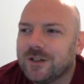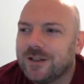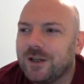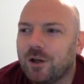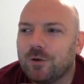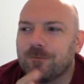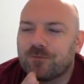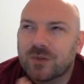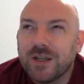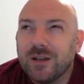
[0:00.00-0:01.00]

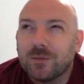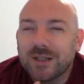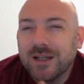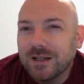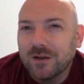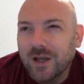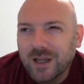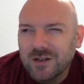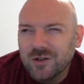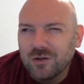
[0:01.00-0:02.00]
I'm taking out
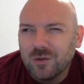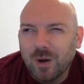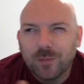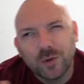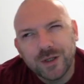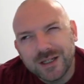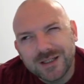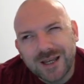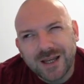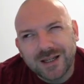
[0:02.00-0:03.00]
a HQ, but I'm putting in a
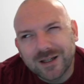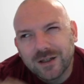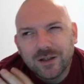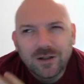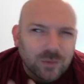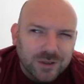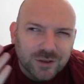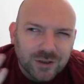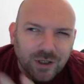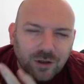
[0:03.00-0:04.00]
tank, which,
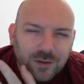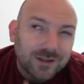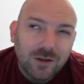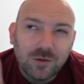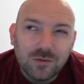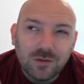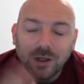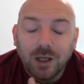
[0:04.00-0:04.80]
there's no...